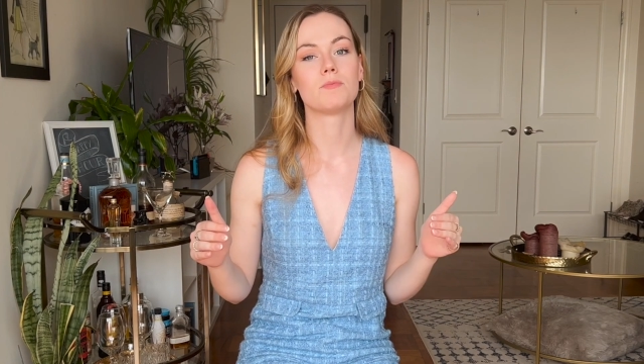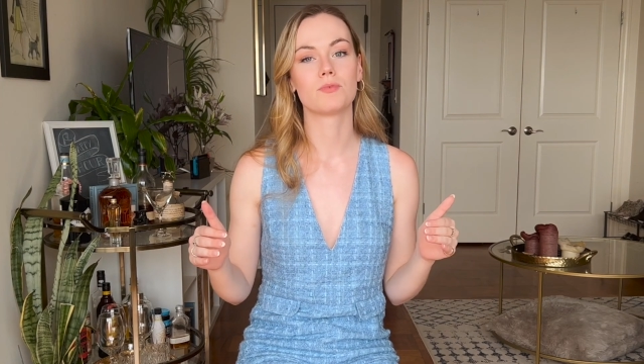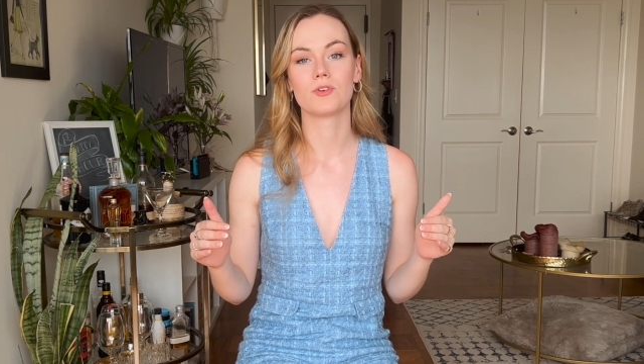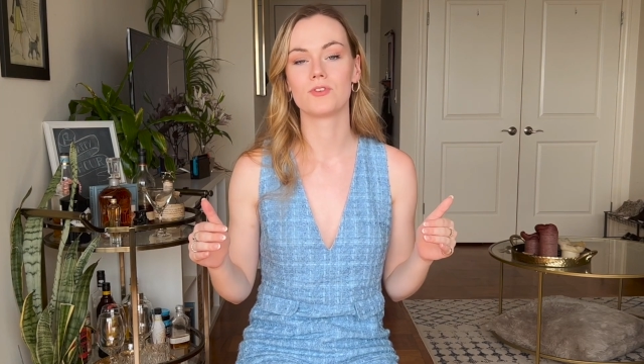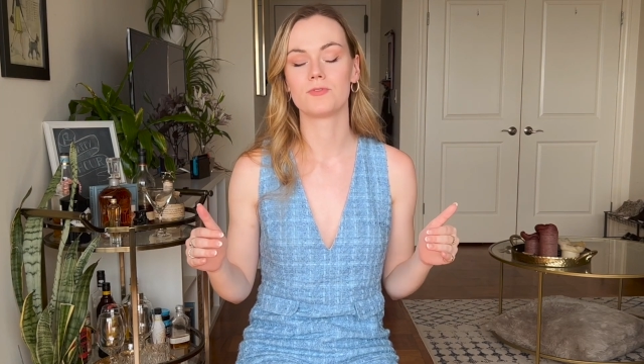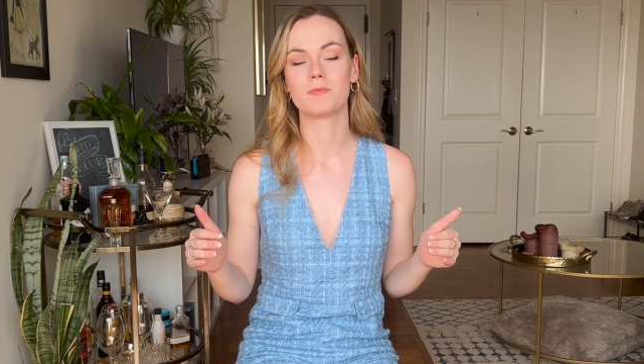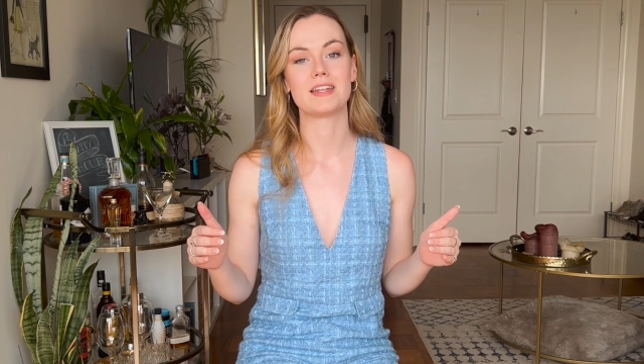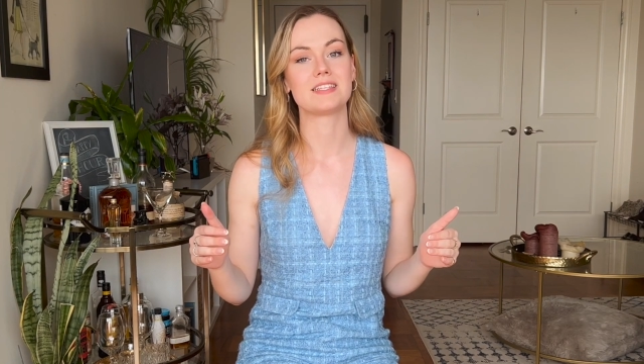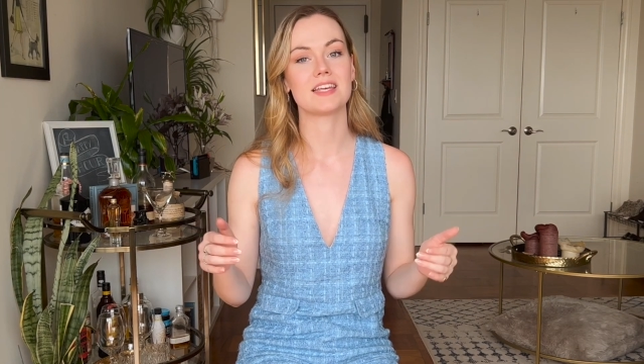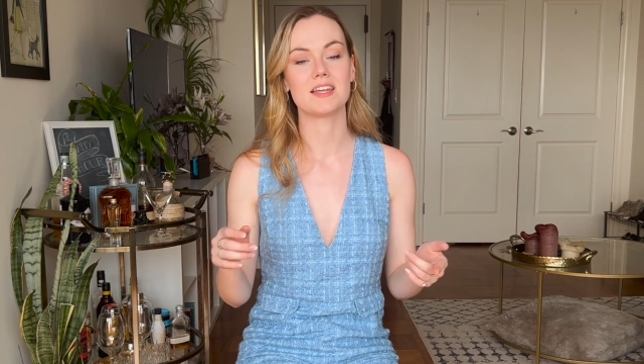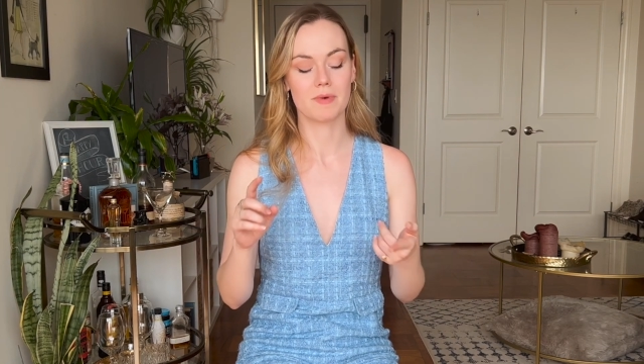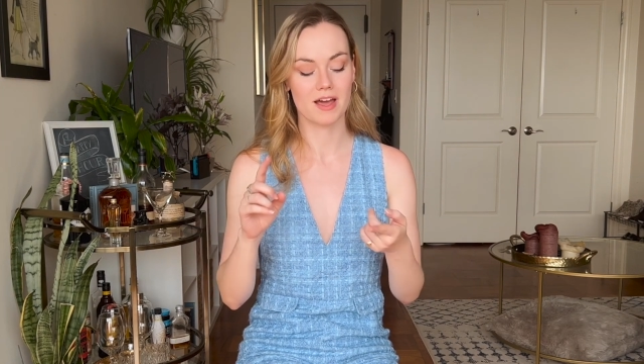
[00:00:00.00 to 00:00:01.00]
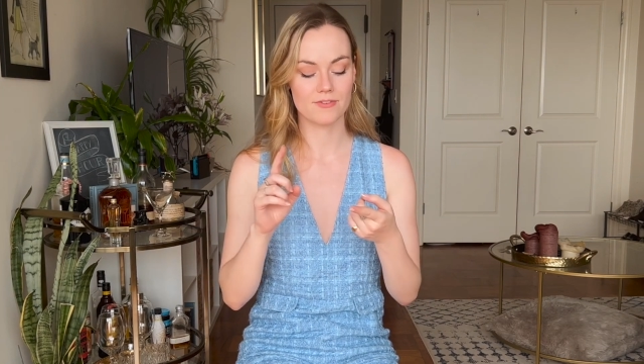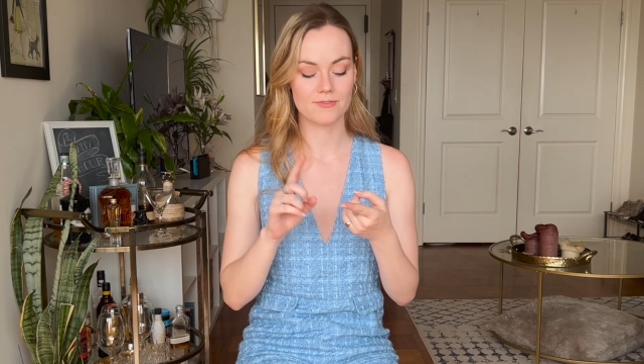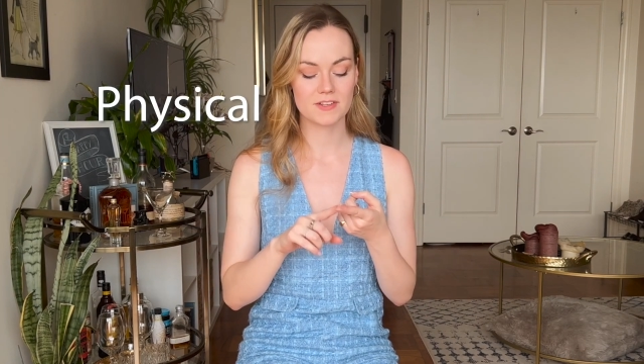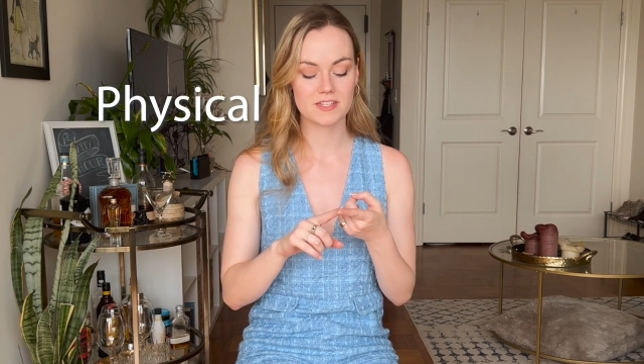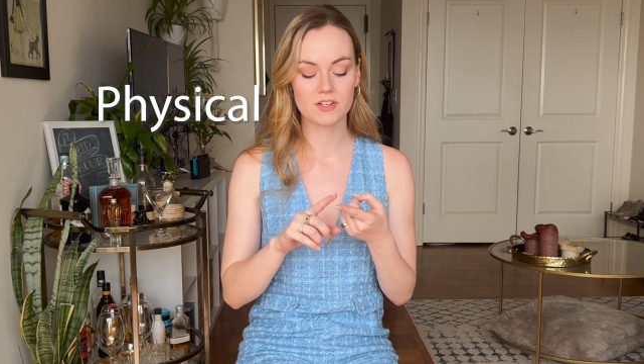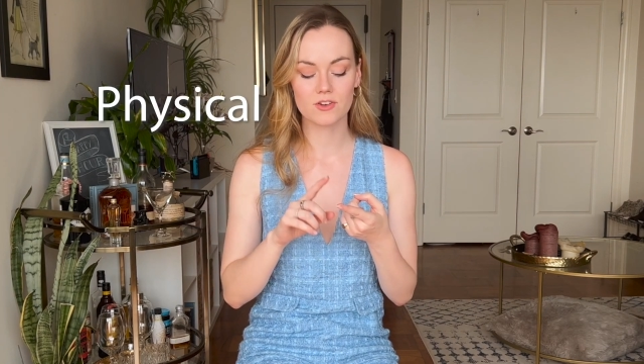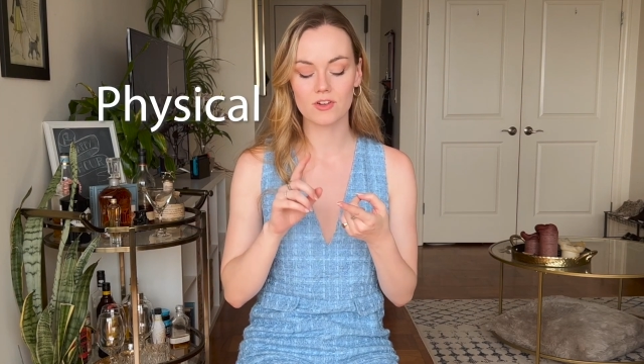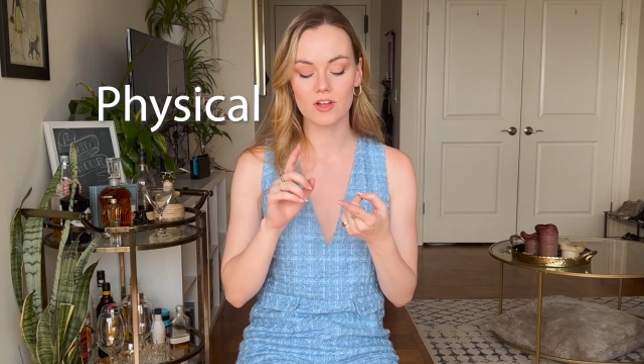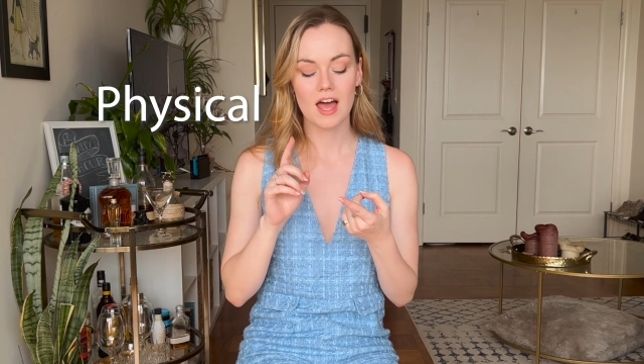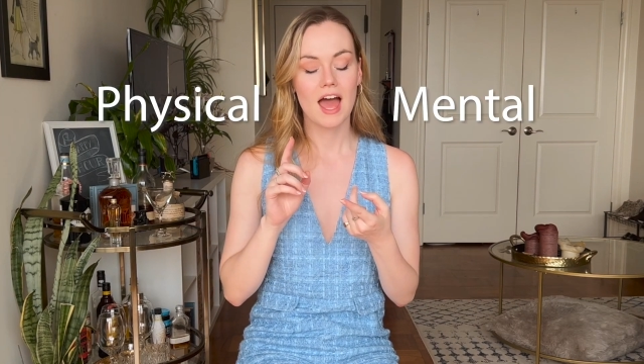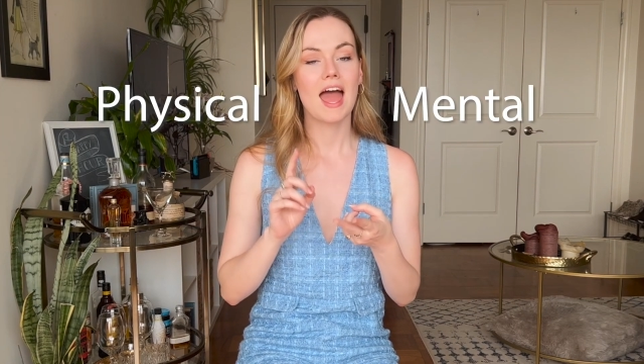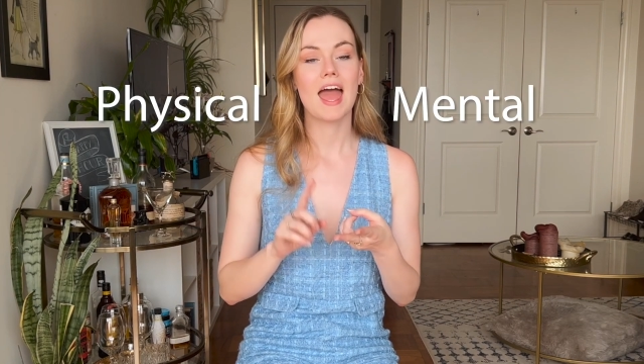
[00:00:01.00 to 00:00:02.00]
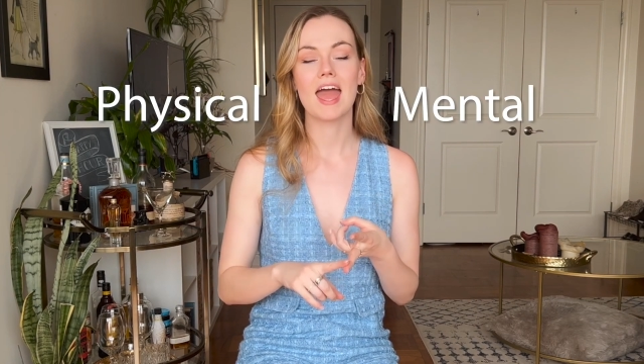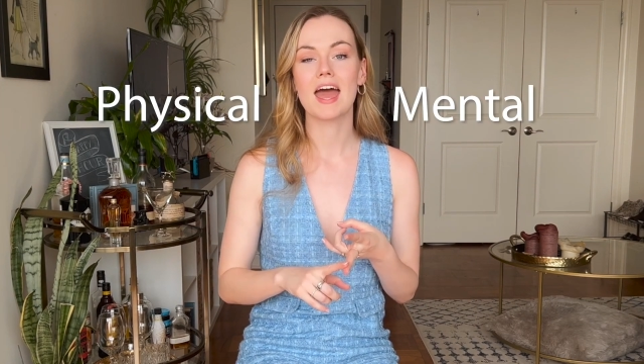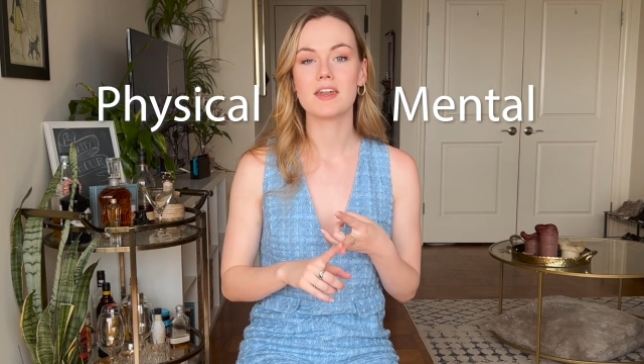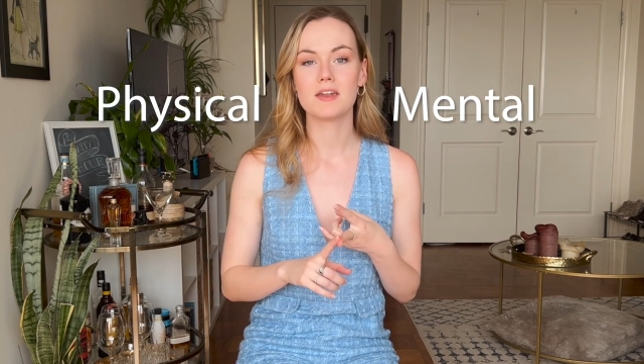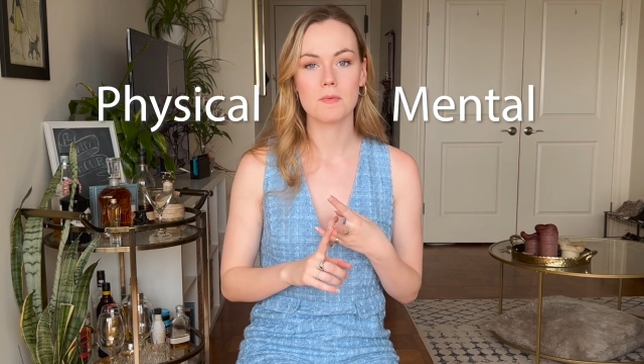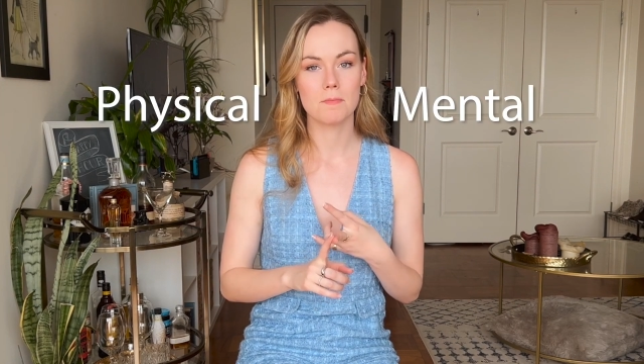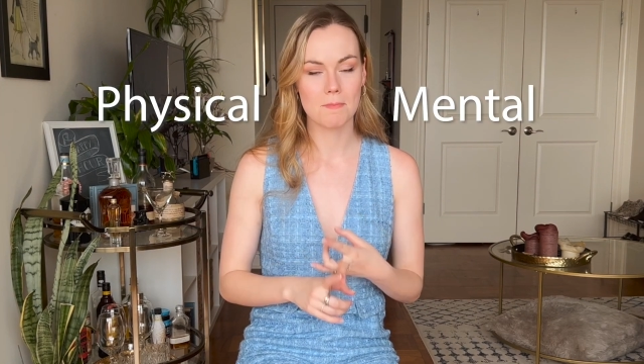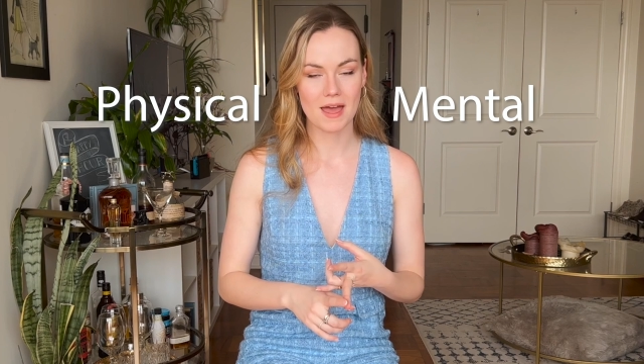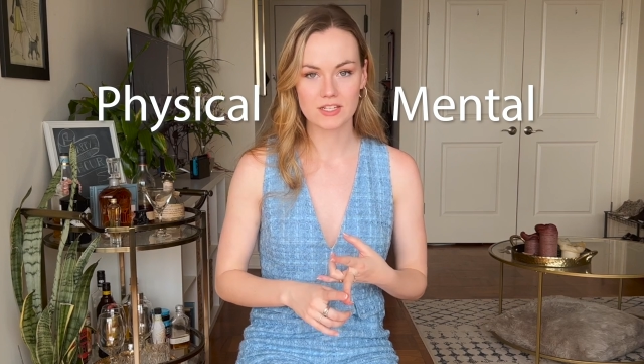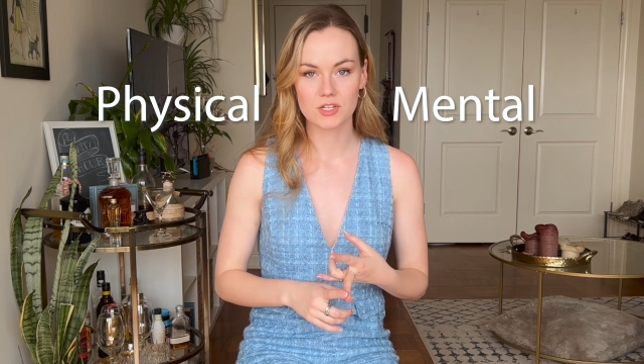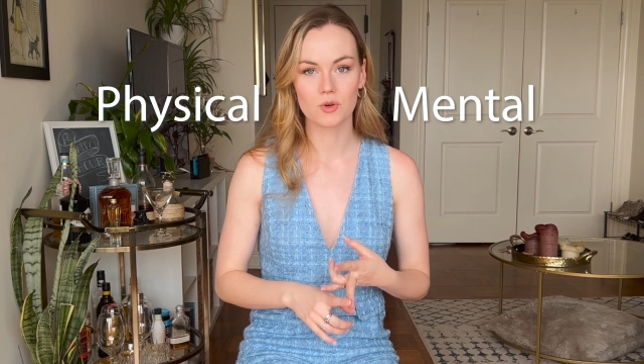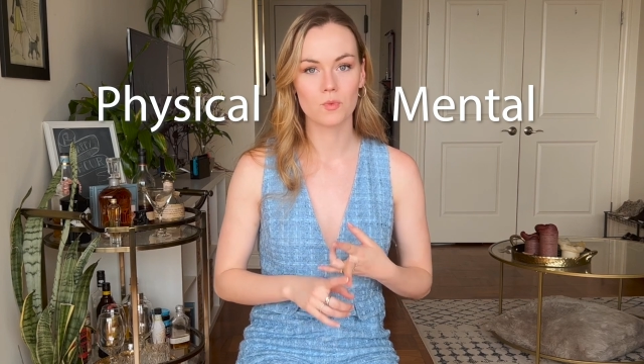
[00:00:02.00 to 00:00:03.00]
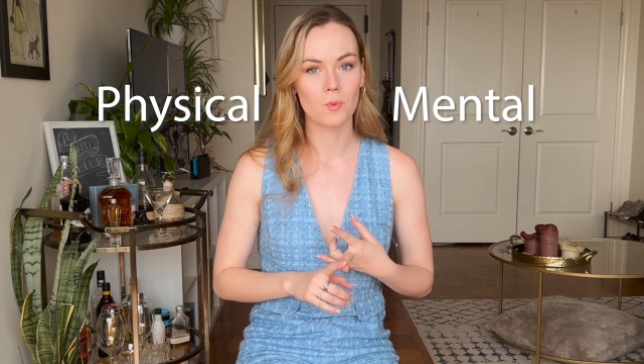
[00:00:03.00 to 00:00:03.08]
improvements in my physical and mental